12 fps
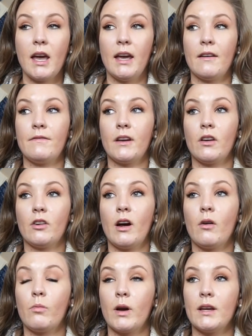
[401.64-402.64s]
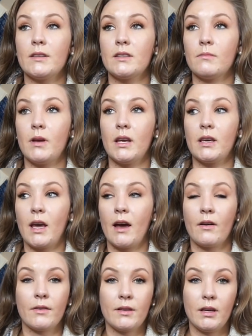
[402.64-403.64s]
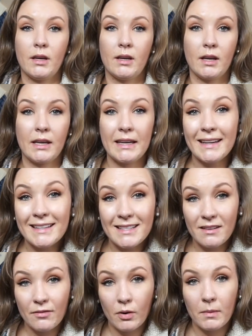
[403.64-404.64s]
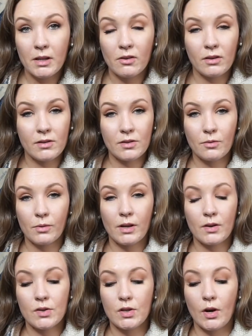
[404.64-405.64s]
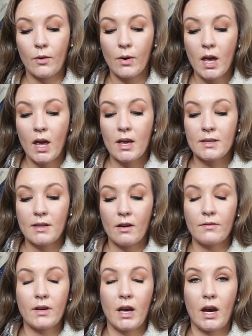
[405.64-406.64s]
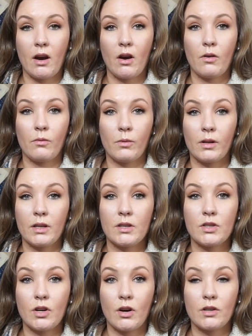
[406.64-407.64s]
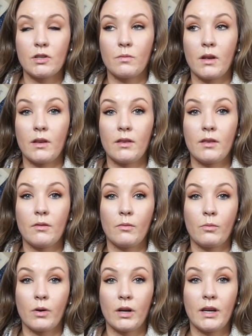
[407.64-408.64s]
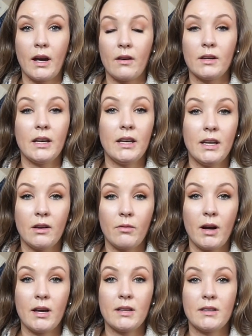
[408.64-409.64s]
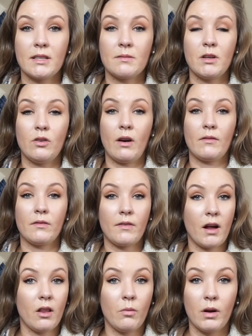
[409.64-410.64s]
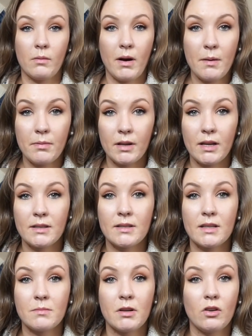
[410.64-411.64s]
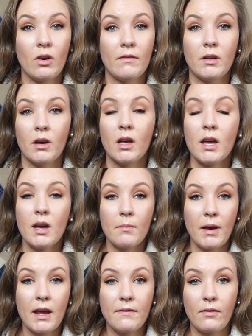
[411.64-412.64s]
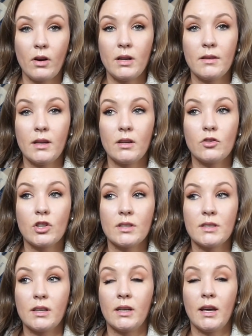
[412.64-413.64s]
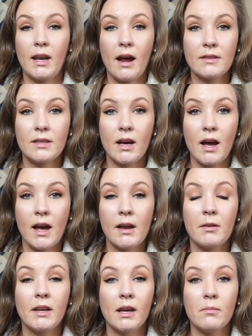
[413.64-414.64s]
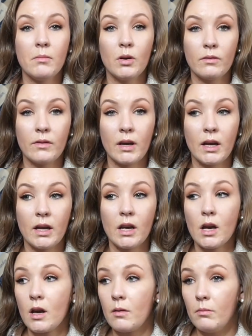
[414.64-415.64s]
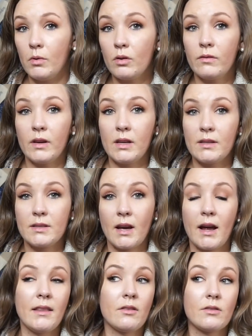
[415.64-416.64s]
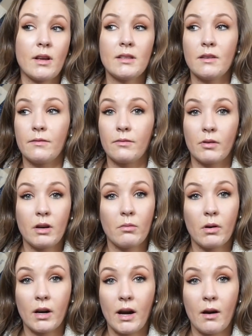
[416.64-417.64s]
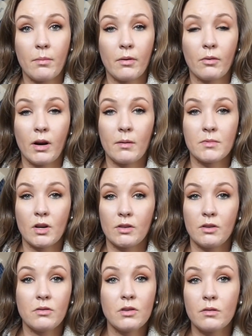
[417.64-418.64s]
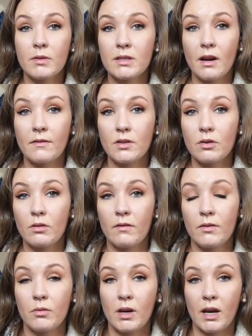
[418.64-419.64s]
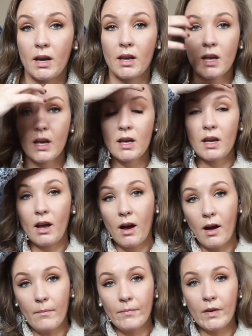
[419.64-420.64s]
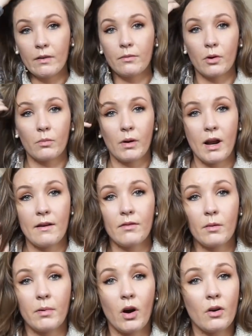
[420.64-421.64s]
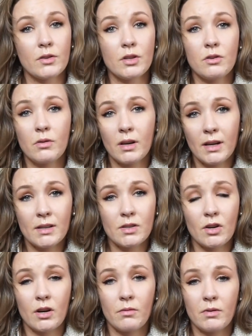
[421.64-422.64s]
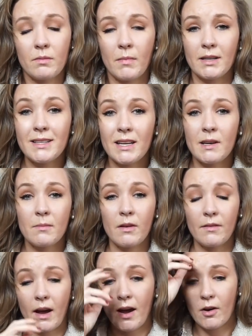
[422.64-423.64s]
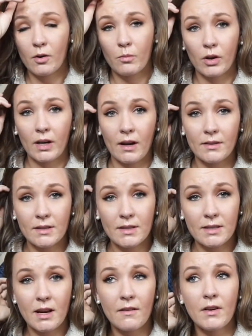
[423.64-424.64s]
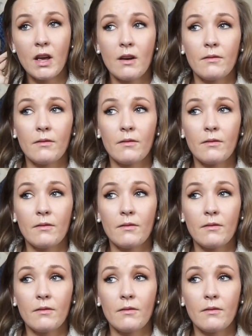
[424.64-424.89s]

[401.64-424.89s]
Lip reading: and have figured out ways to make healthy eating easy for me during the school year. So self-care really starts with working out and eating right. It doesn't mean you have to follow one of my plans. It doesn't mean you have to pay for anything. Just get outside, get moving, move inside. There's lots of free workout programs on YouTube and stuff too if you can't afford whatever, but also you can get started with my team of at-home workouts and stuff